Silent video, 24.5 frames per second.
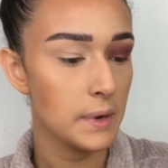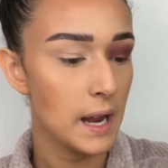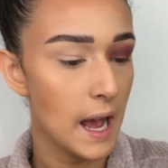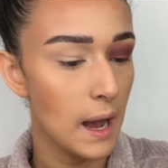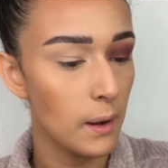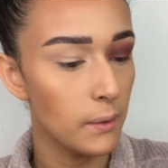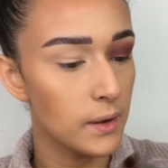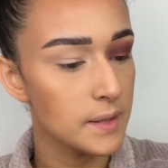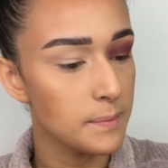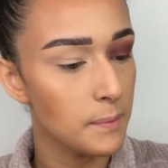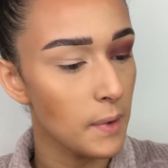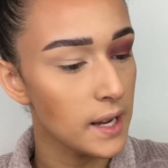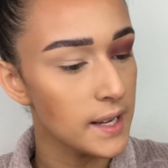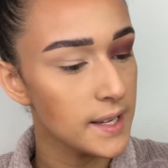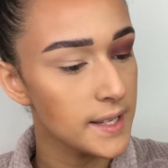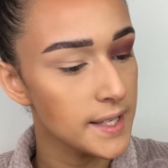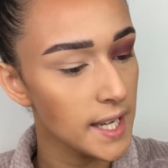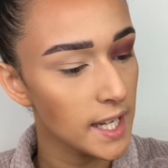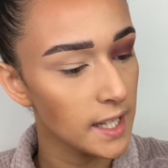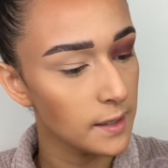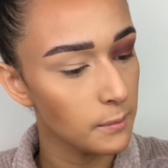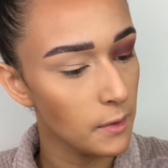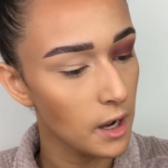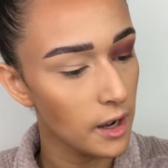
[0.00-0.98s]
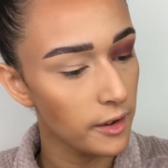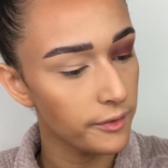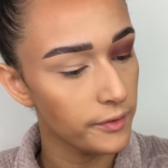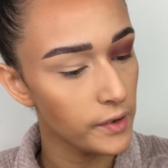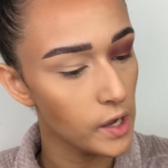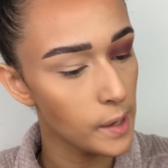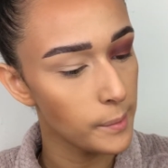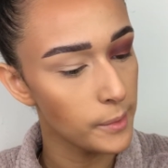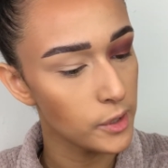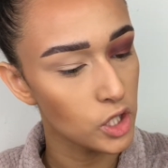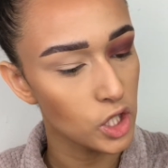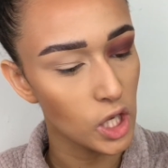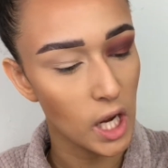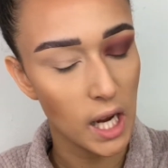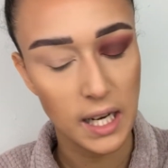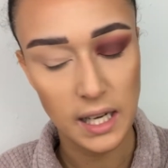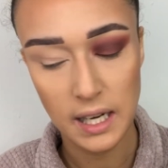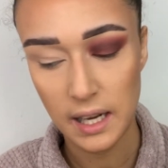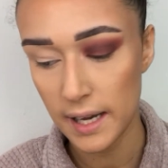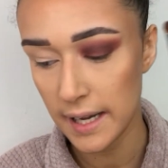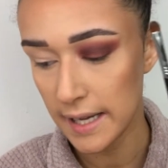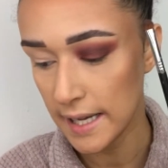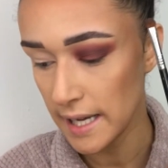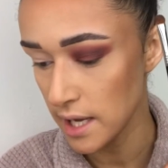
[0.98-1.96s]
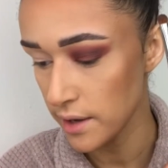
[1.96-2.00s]
Now is my Sigma Firmer
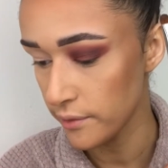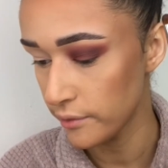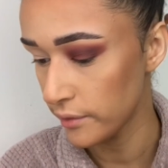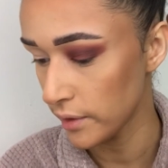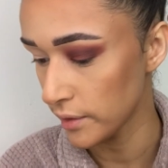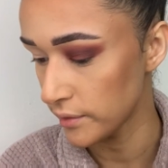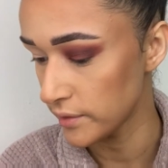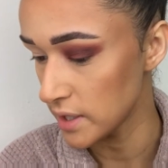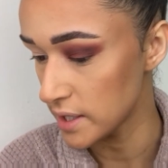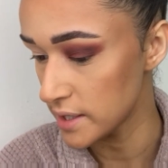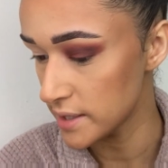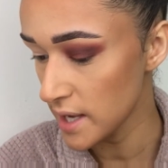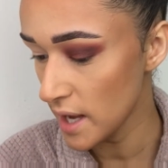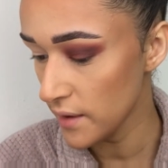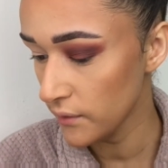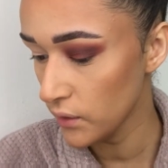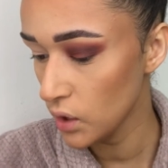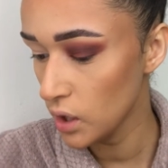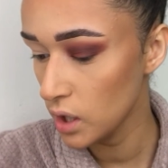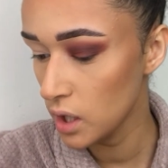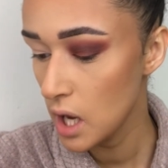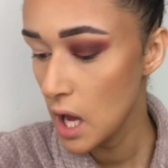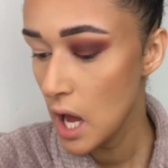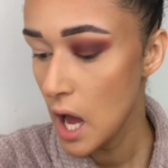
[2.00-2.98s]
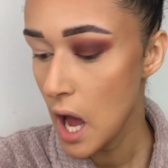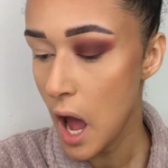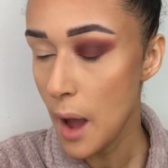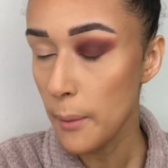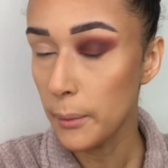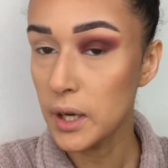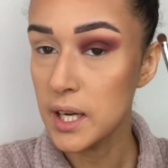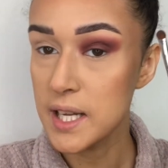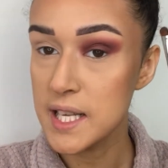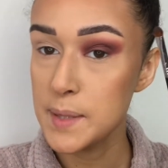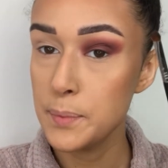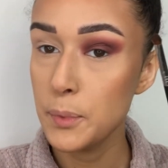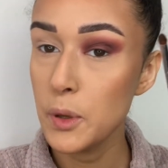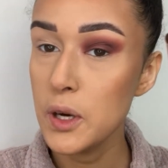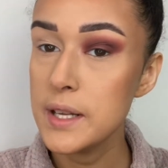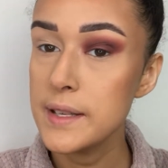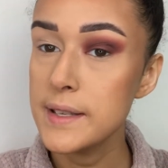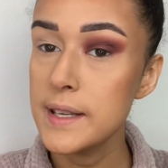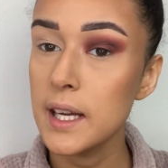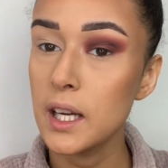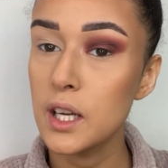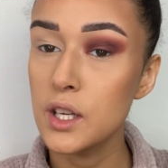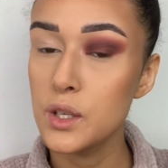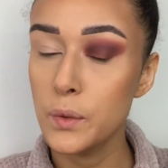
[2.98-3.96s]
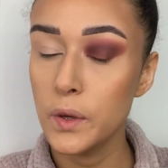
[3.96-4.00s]
Shader E57. I'm going to spritz
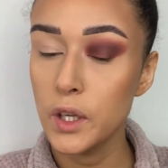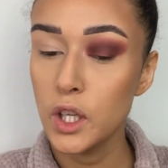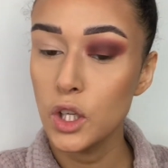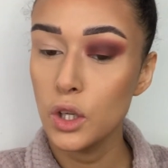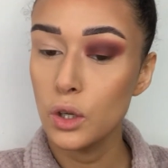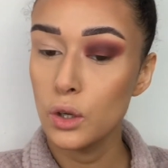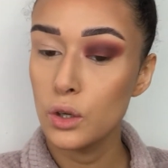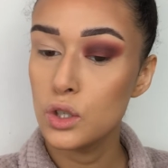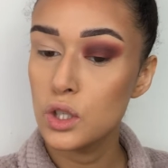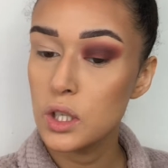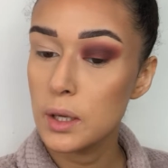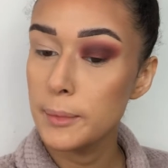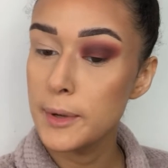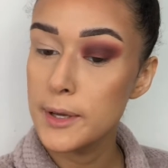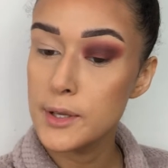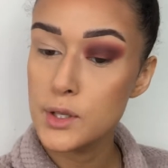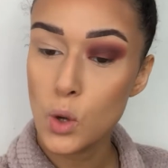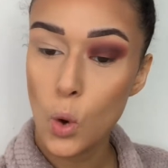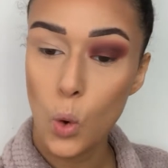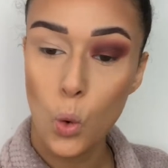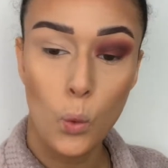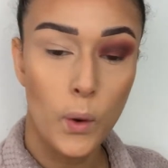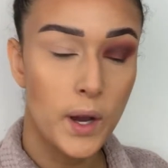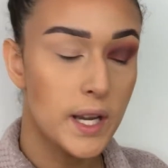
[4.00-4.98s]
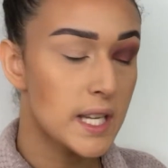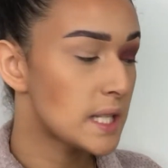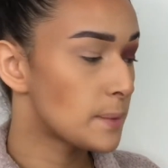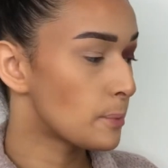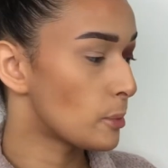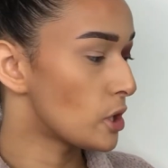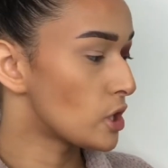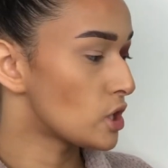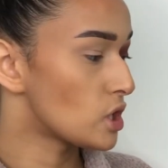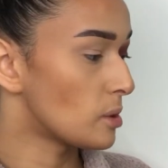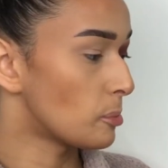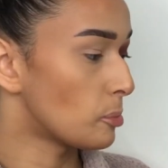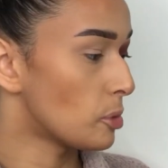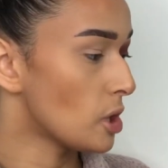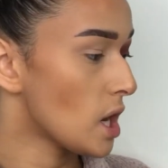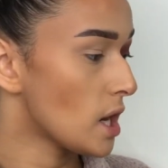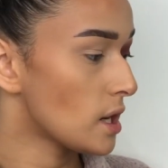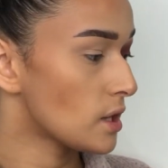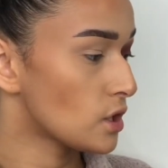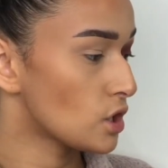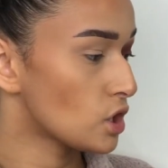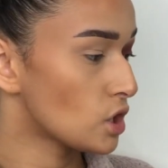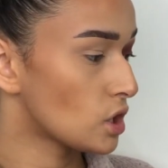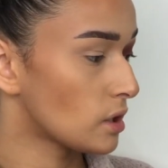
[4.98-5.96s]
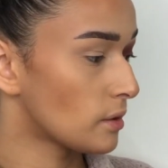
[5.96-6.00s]
it, because when you use shimmers, always spritz your
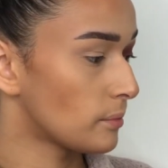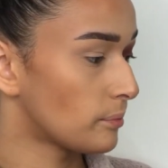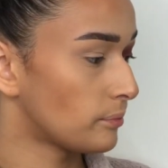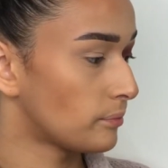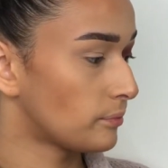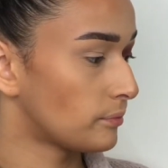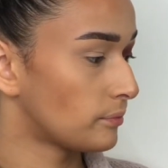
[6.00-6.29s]
brush.